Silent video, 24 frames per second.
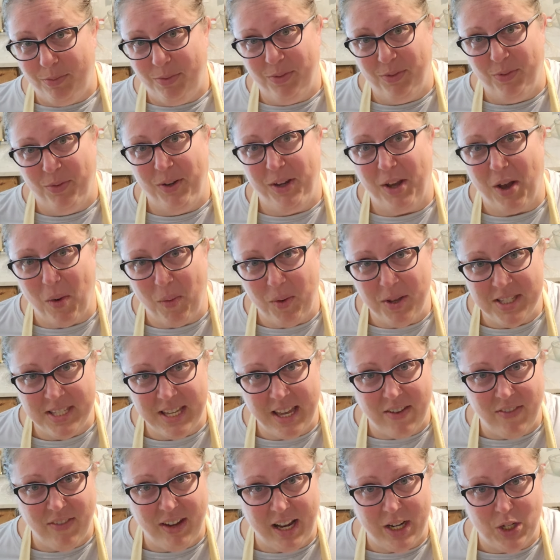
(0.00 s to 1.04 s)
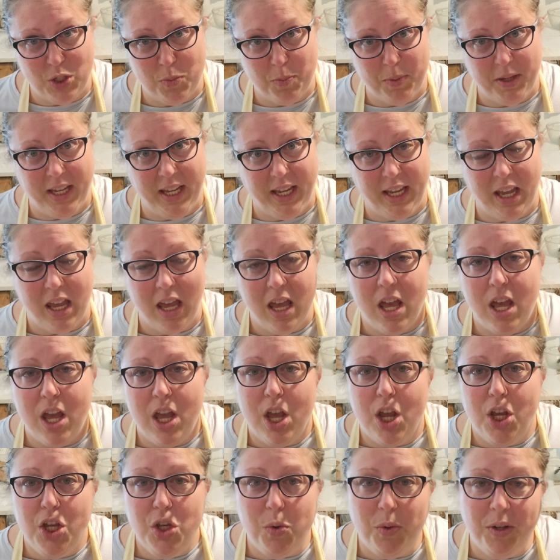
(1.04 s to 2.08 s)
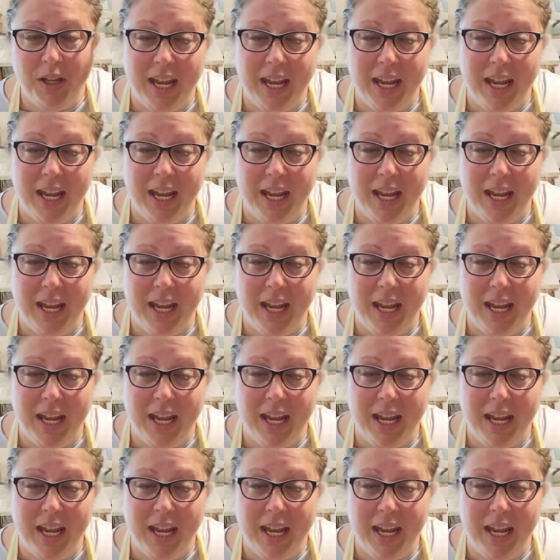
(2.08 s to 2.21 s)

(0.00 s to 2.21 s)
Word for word: We always have HP. You